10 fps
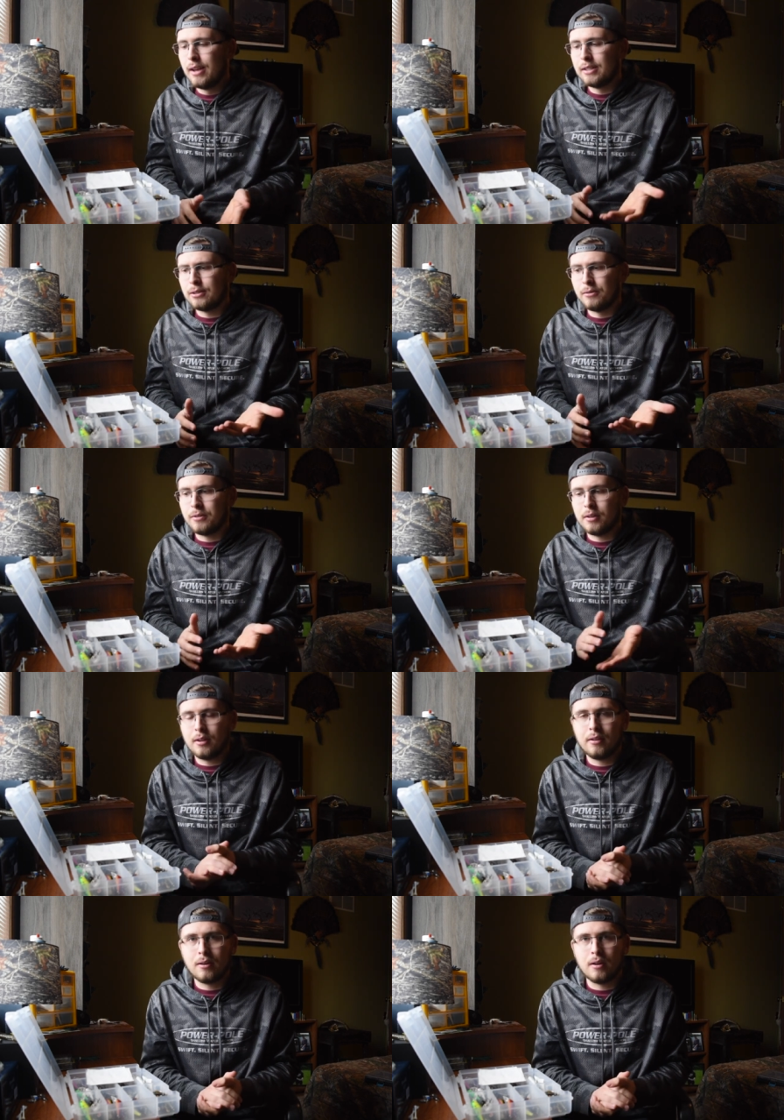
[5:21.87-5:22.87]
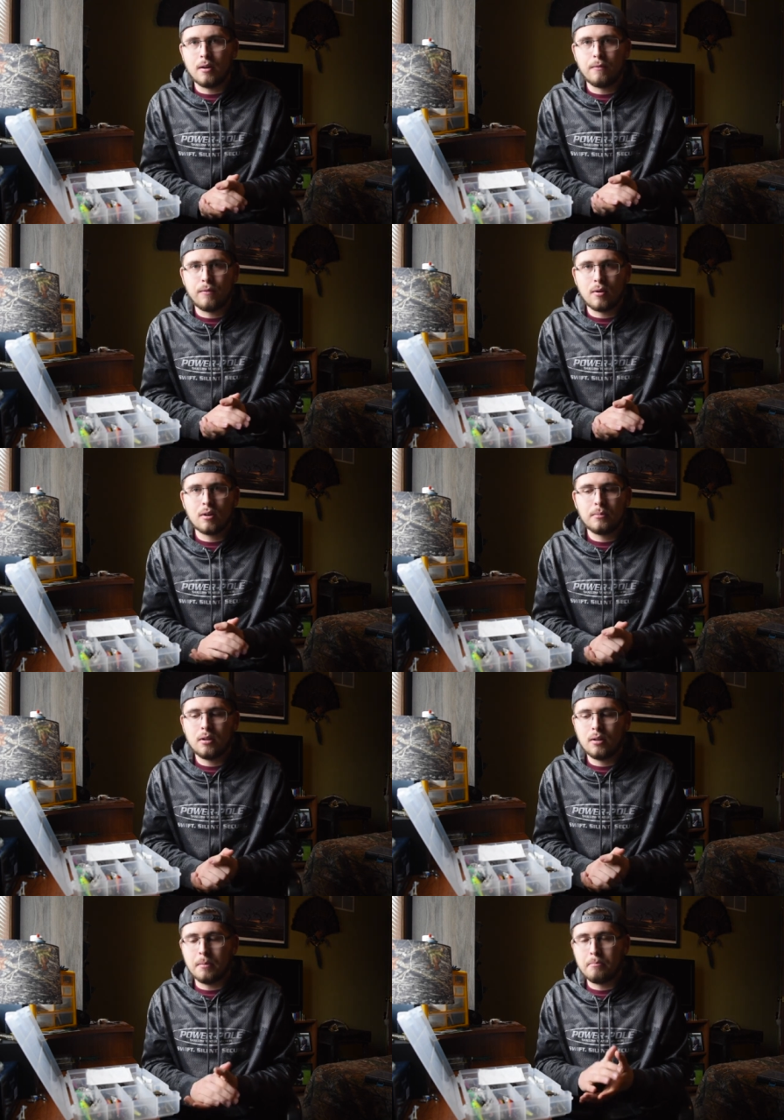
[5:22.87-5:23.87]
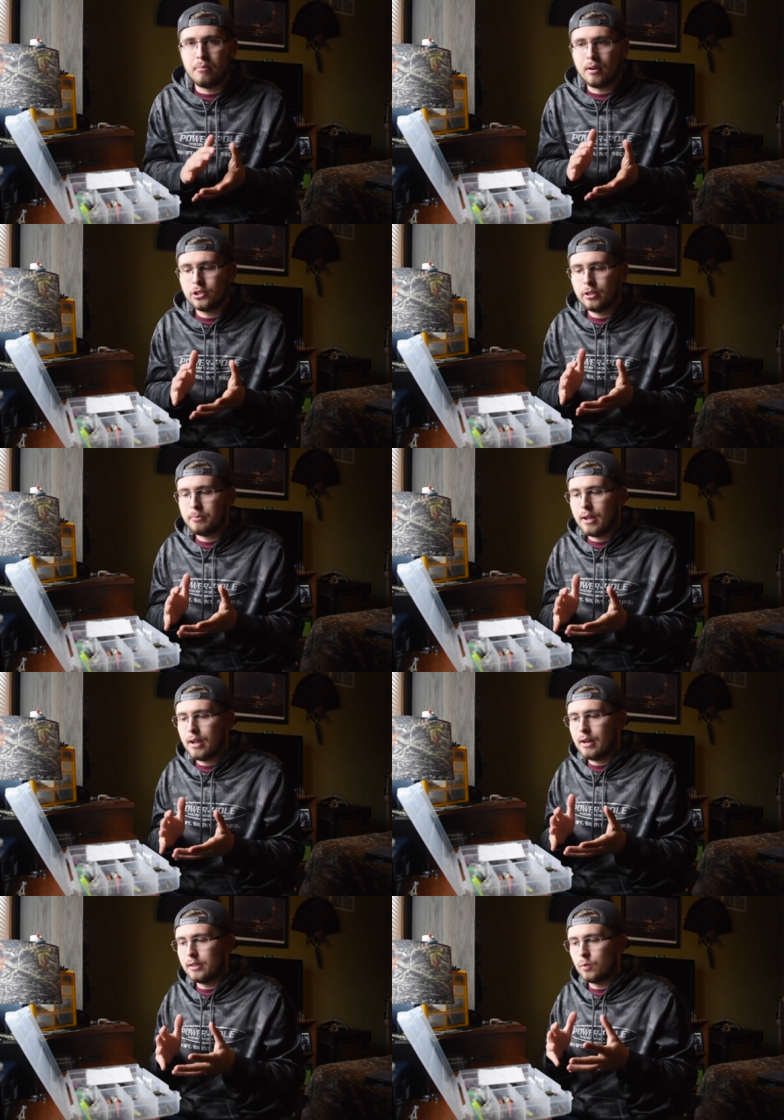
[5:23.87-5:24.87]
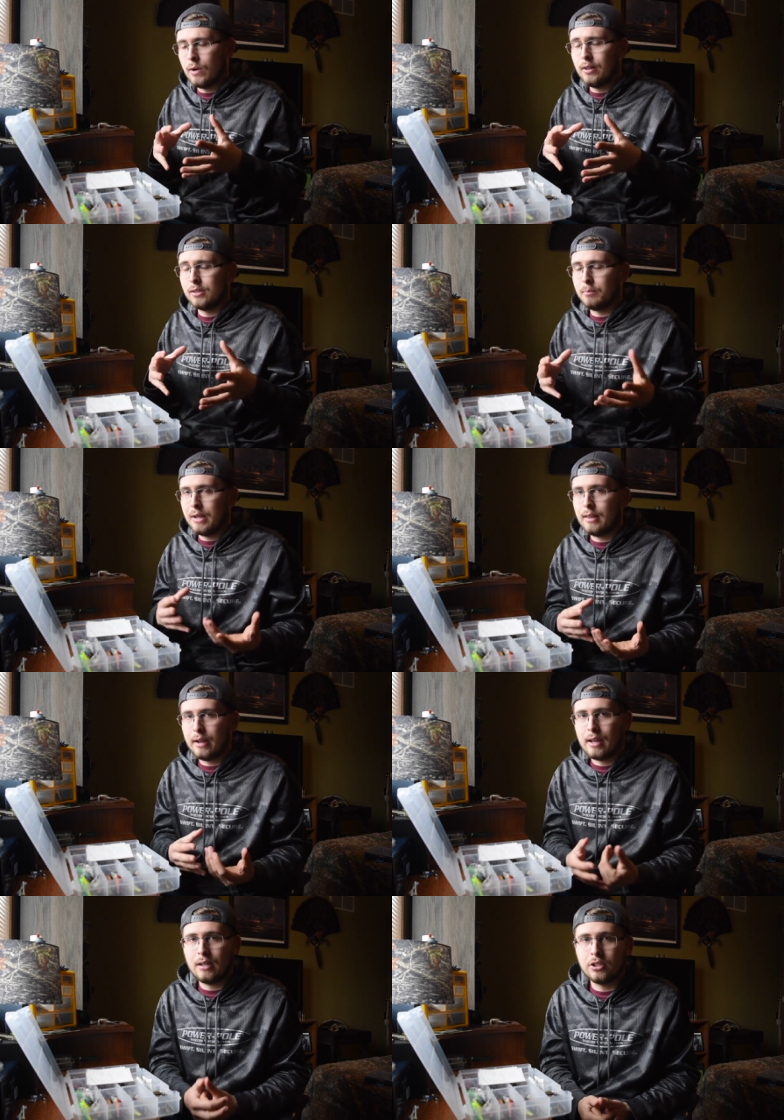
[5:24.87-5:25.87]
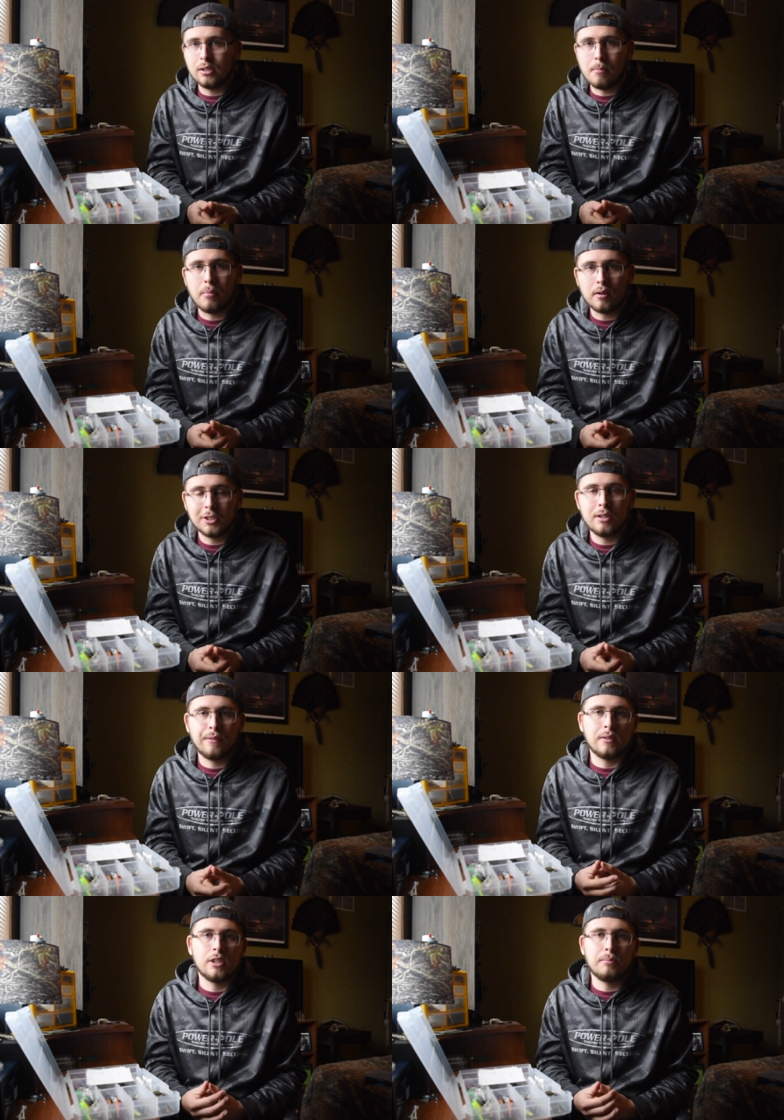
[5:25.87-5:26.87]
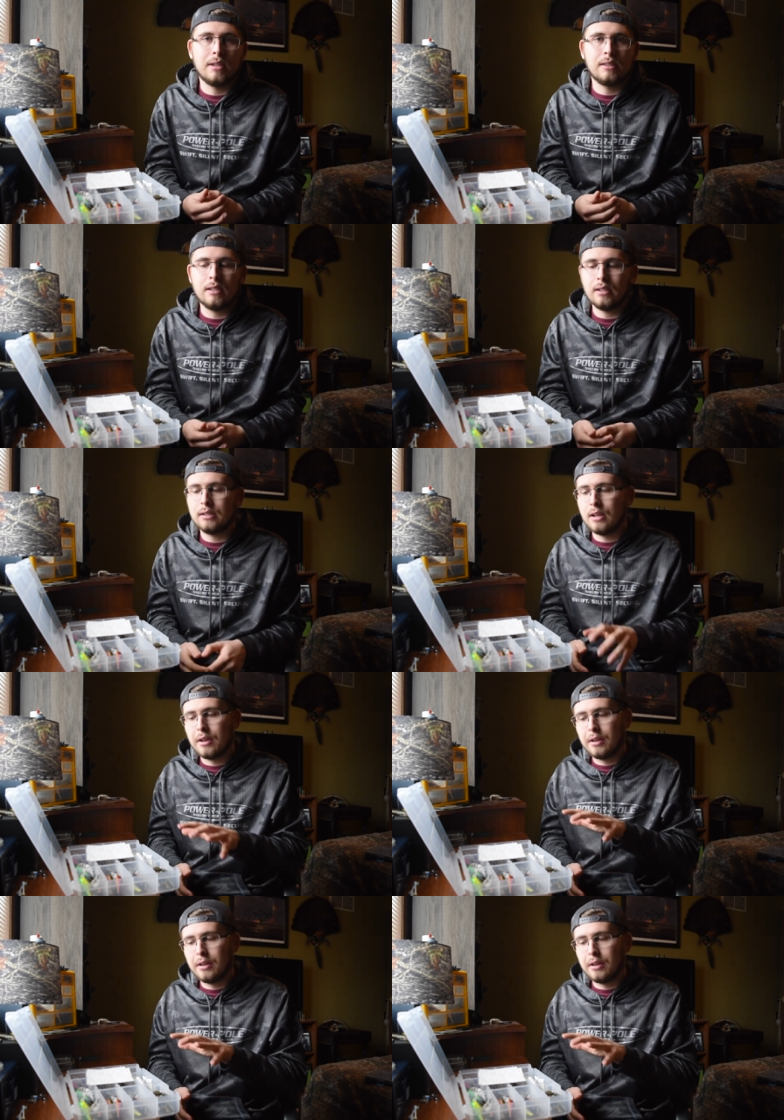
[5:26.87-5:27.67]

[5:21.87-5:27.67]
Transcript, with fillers: So for another affordable budget bait, as well as a bait that catches a bunch of different species,